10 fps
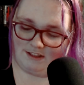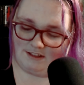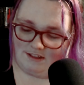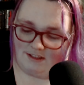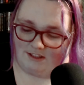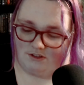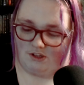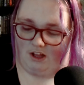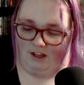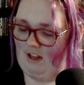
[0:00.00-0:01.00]

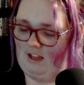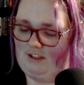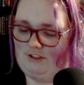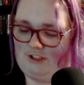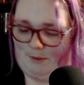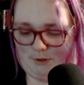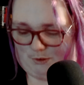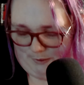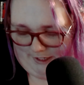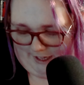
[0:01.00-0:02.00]
Zizal. Chapter
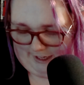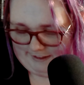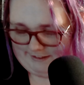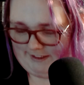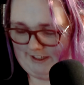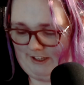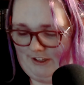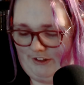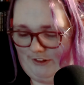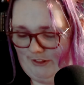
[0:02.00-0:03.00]
28,
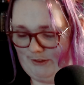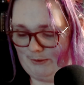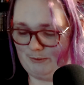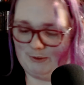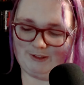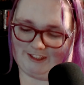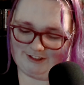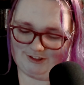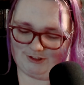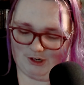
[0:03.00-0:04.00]
The Runic
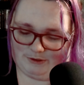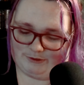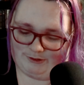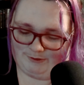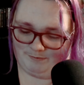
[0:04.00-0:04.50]
Stone.